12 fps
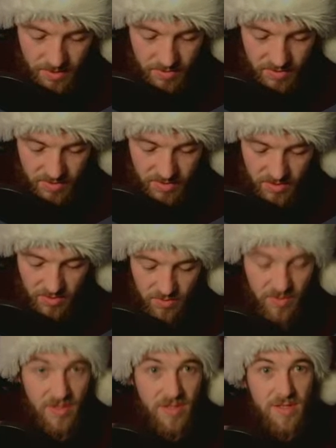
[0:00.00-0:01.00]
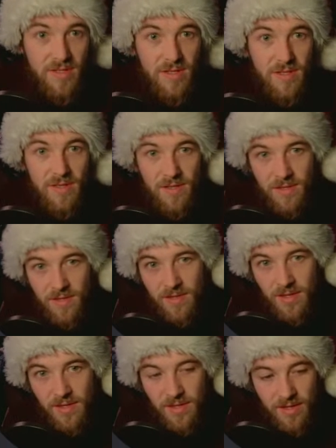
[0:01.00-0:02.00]
just gonna do this.
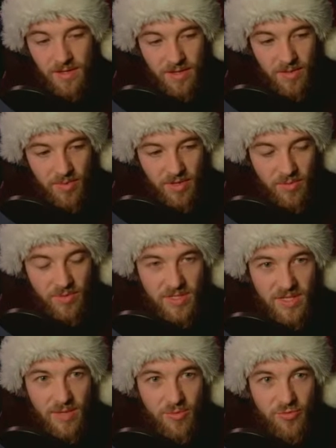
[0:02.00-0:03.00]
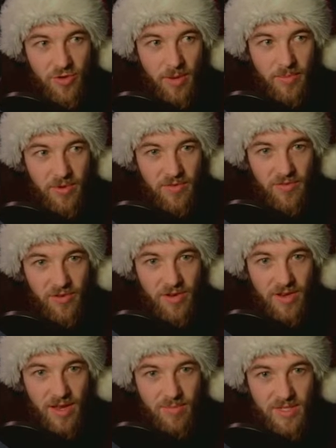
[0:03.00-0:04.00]
It apparently wasn't able to upconvert
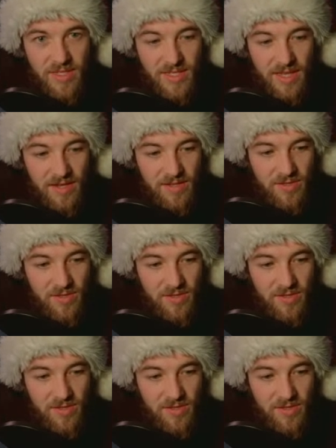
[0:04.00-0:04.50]
an empty set